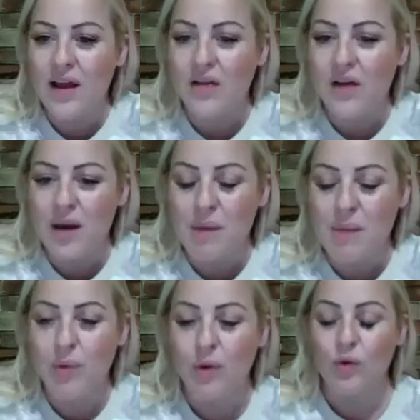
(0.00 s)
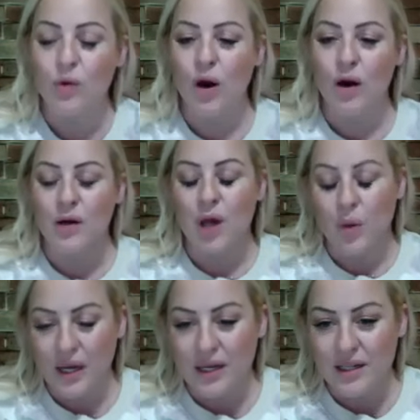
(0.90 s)
lot of people are
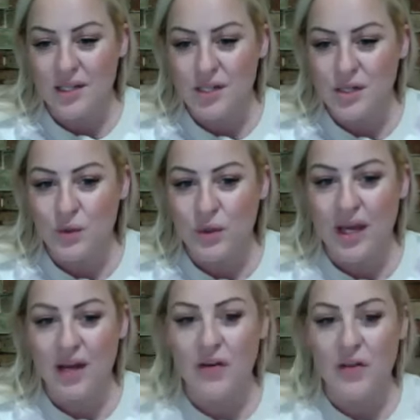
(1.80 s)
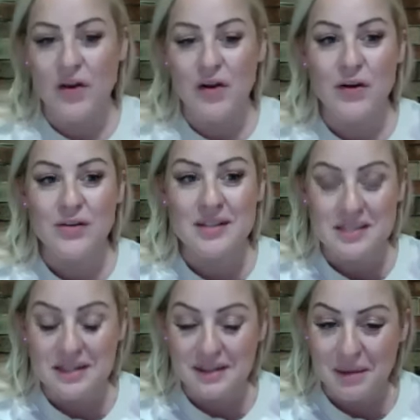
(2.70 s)
going to get their
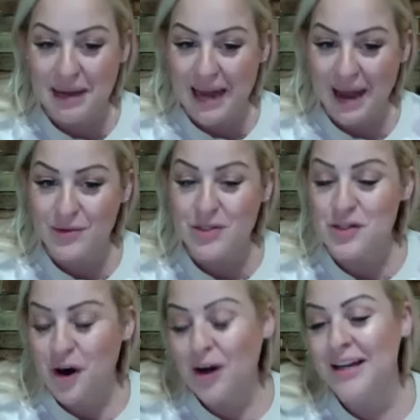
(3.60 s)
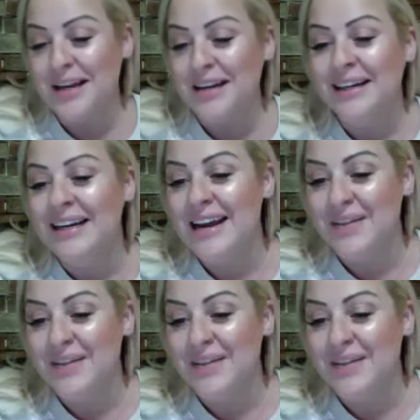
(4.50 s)
Scentsy Club account started, and